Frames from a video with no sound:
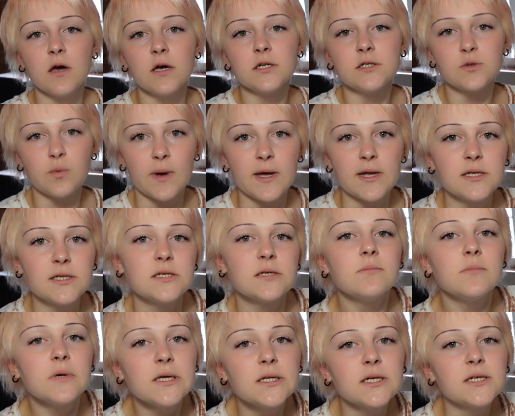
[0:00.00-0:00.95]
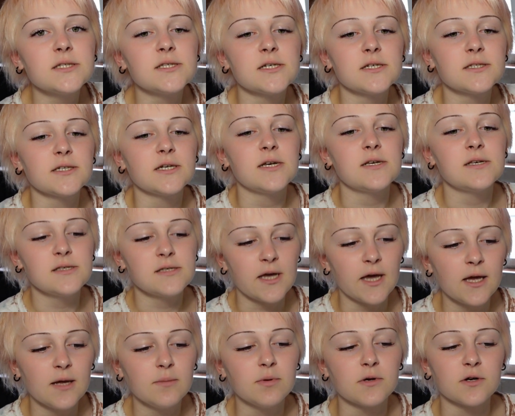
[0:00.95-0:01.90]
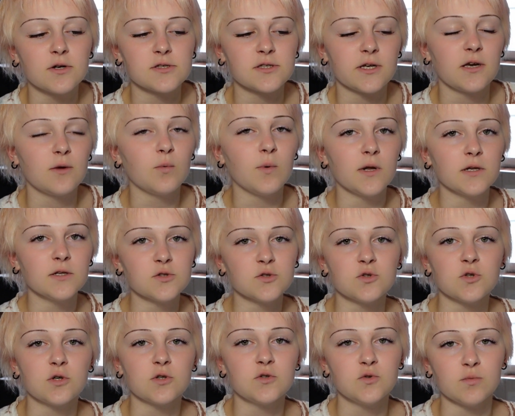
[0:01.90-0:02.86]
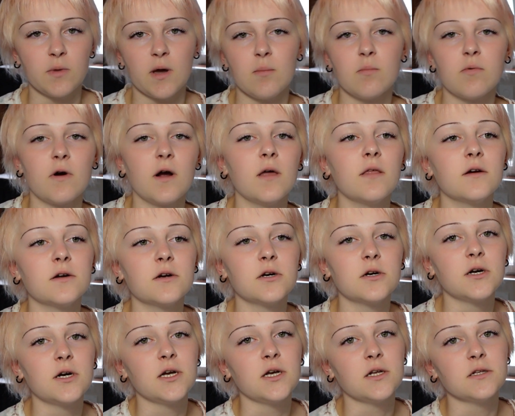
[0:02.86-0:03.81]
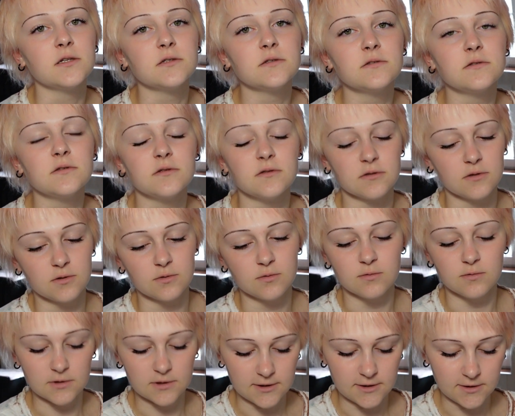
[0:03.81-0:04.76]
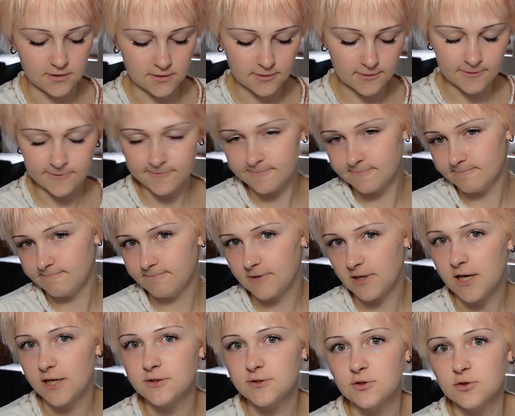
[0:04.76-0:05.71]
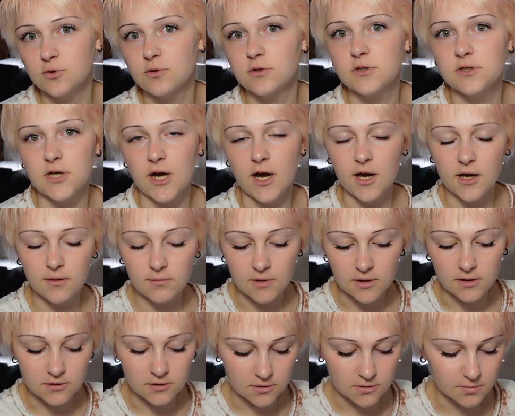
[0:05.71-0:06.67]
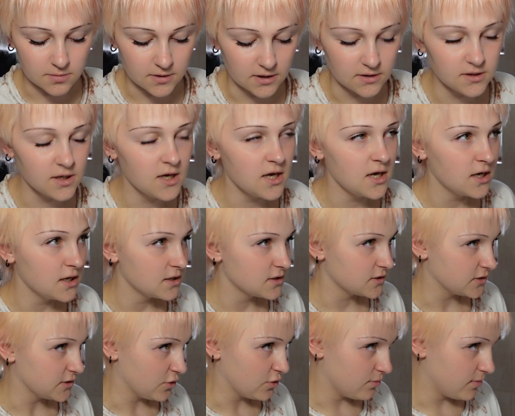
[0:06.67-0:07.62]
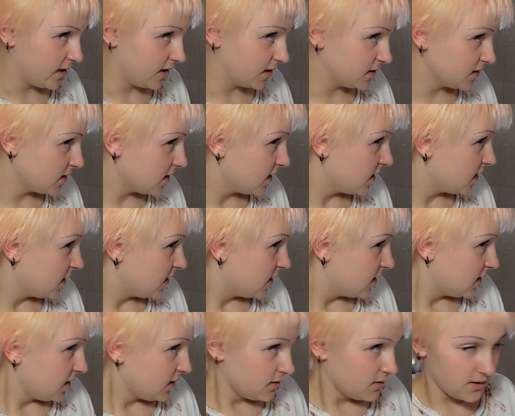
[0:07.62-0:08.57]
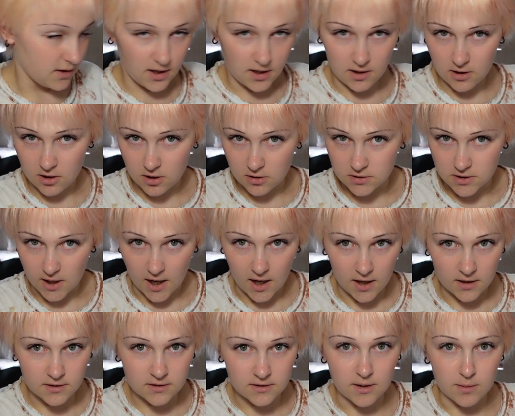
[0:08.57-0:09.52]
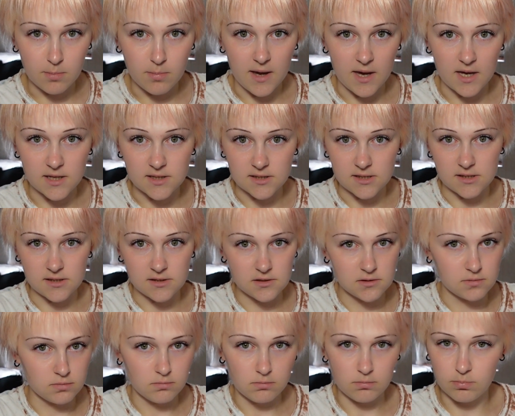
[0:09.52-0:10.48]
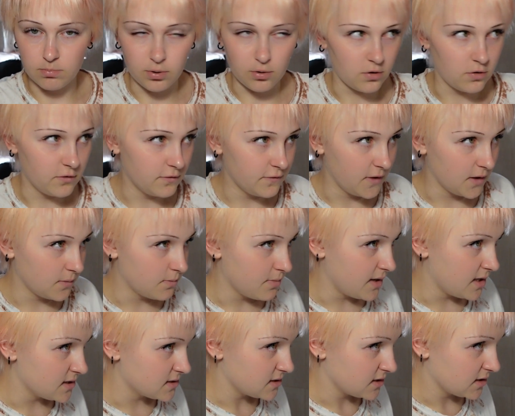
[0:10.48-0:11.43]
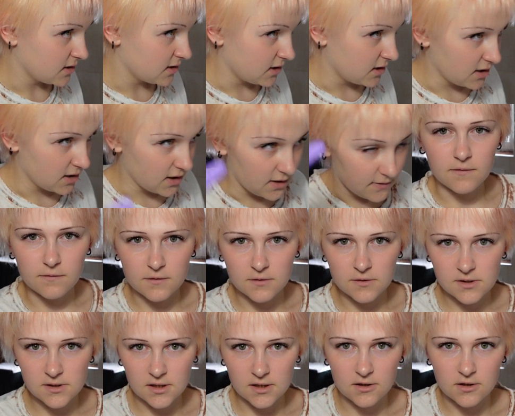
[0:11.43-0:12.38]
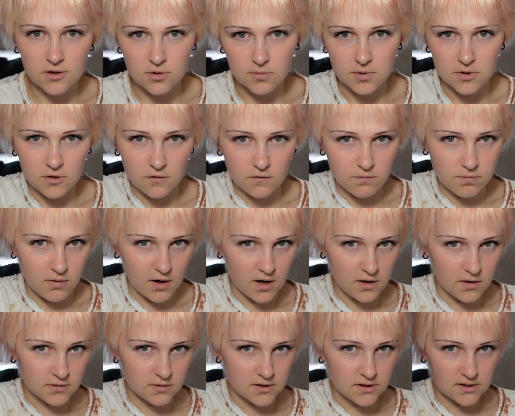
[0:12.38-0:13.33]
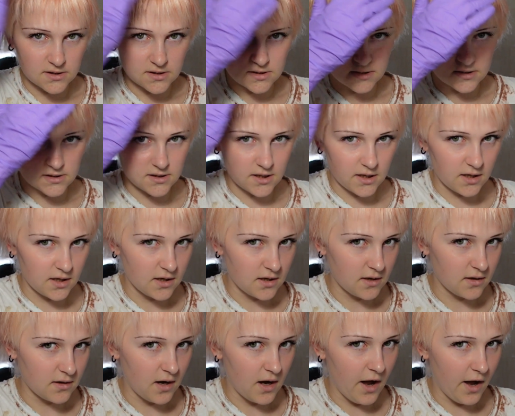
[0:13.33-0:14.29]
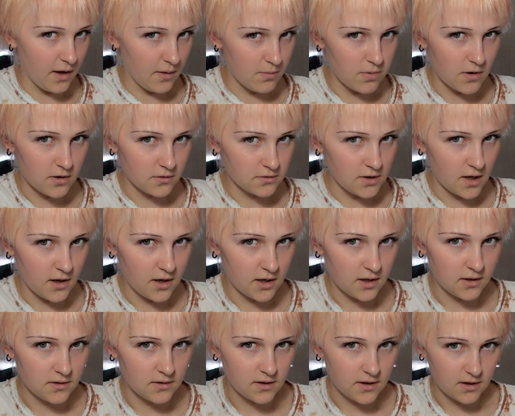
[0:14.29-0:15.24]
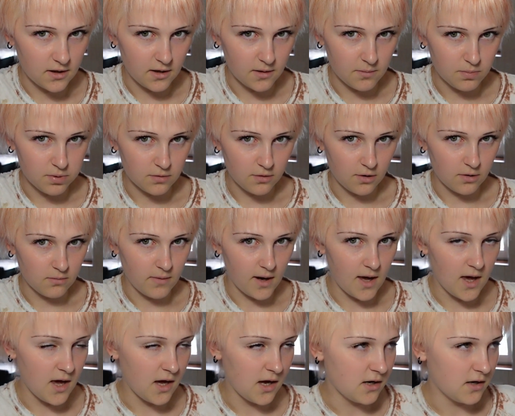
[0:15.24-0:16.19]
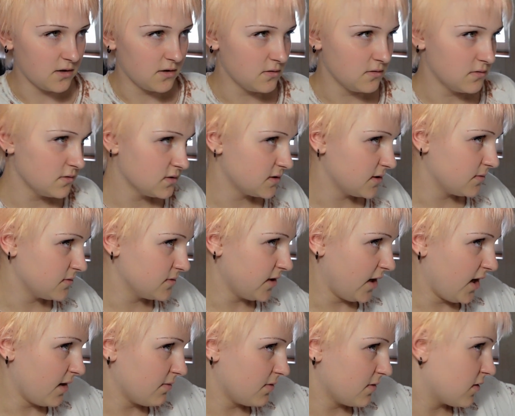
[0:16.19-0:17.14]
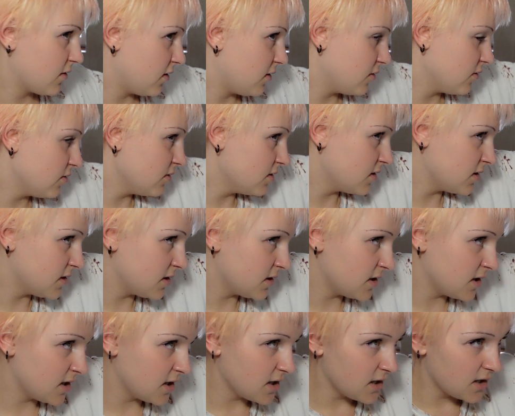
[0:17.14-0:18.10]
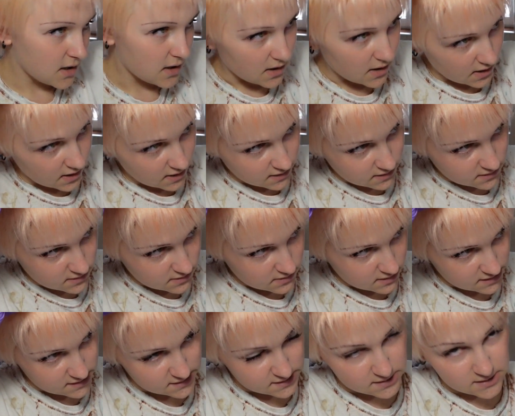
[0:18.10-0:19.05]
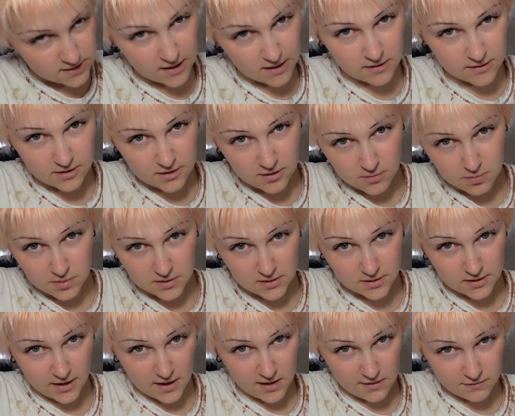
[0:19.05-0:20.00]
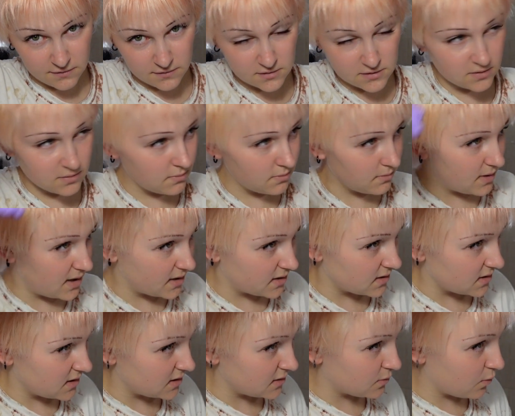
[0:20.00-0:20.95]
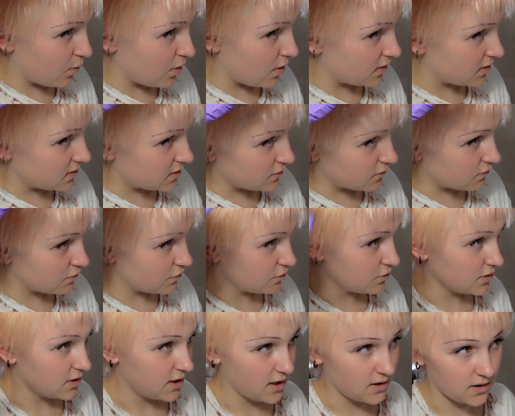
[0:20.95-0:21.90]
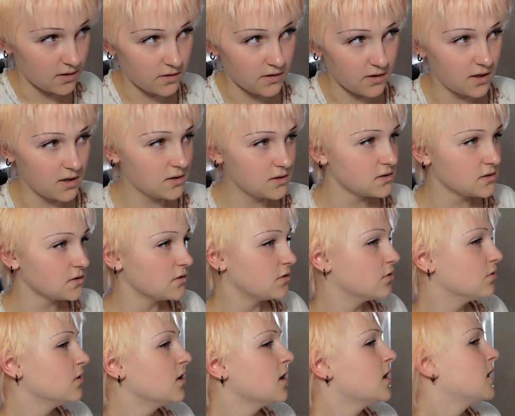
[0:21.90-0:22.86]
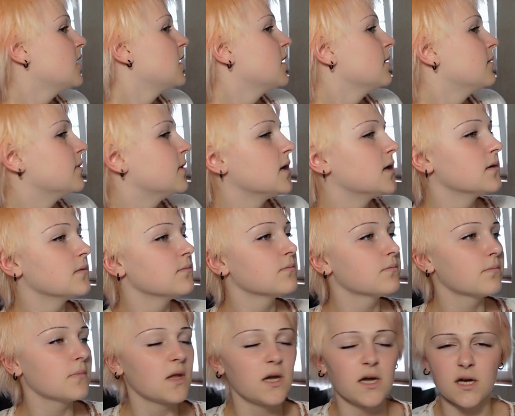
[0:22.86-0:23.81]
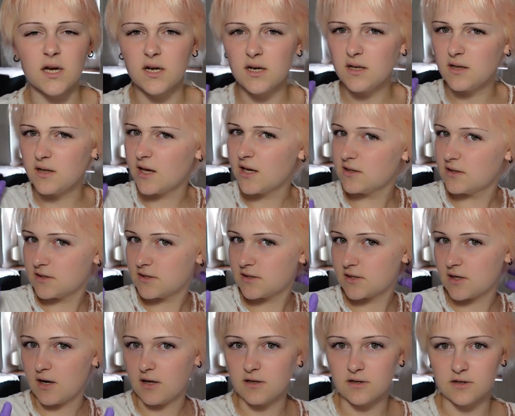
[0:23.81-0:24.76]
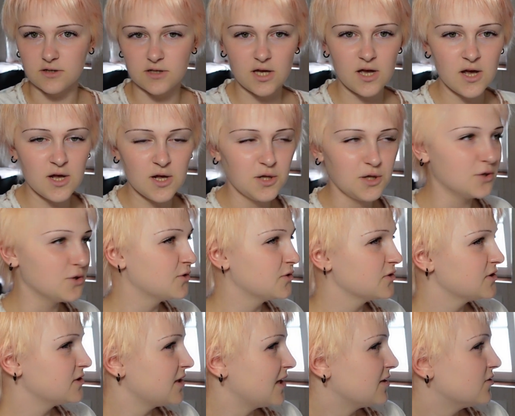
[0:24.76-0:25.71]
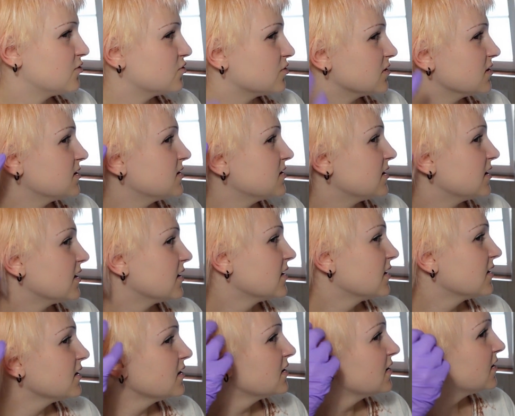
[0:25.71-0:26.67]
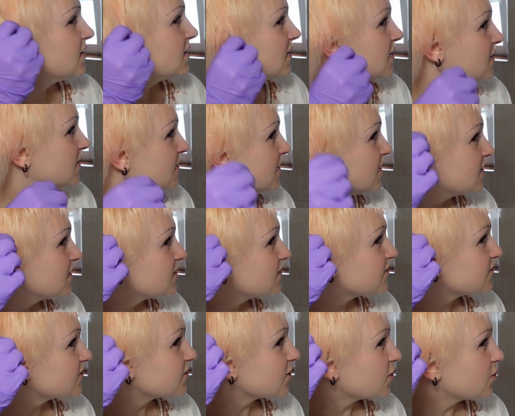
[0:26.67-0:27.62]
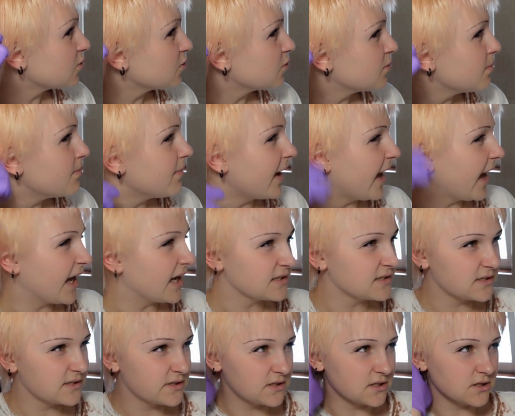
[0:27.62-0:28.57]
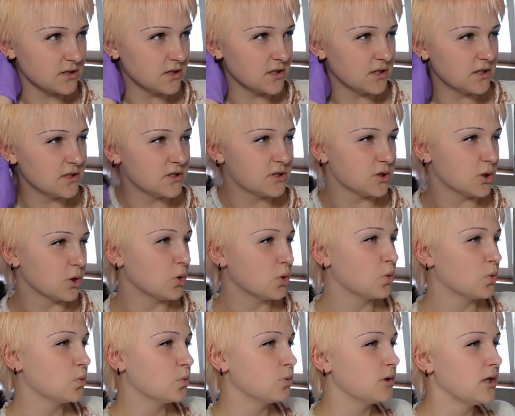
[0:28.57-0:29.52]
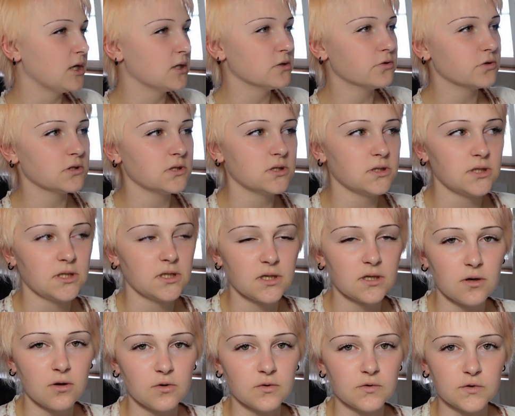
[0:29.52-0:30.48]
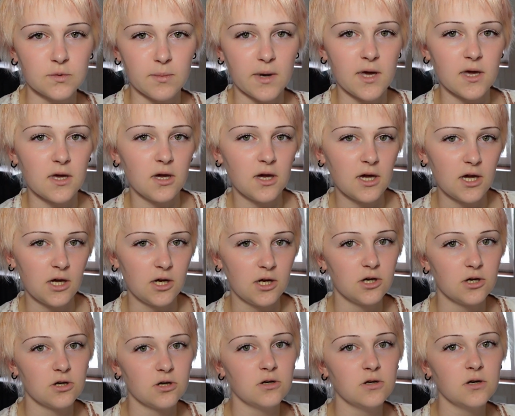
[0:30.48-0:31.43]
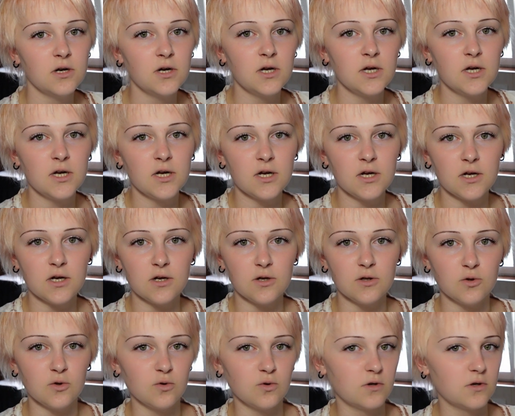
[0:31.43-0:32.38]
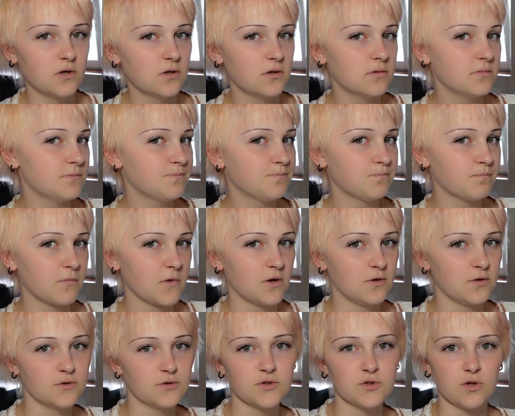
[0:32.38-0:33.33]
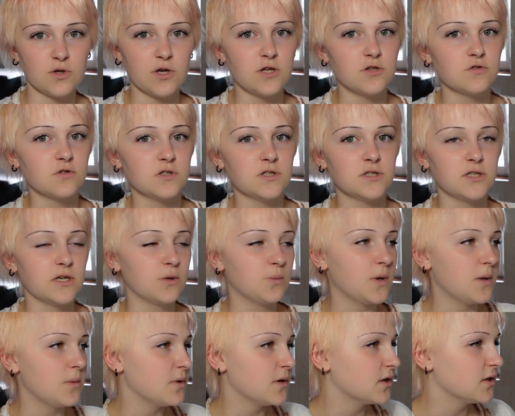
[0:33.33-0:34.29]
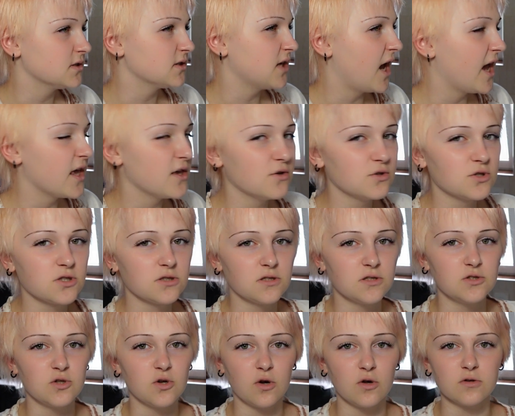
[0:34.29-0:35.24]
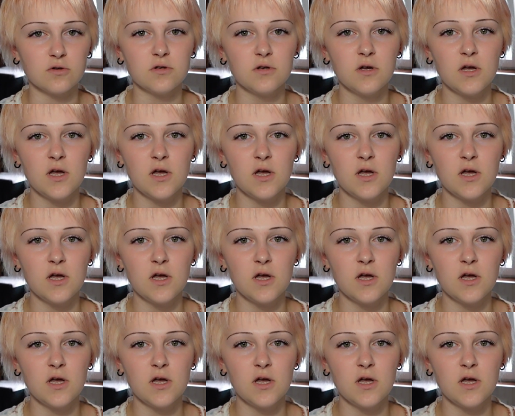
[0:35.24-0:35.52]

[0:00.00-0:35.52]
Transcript: 20 minutes, as I said, because I went to talk to my brother, and you know, it took time a little bit. So but the hair are done, the base is perfect basically. If you see a little bit of brown, this is the eyebrow dye that I put on my hair some time ago, and it's a little bit left, but it won't ruin anything. So but I kind of like this color. It looks interesting, so pastel-y, so interesting. Also my hair look also interesting way, because I usually don't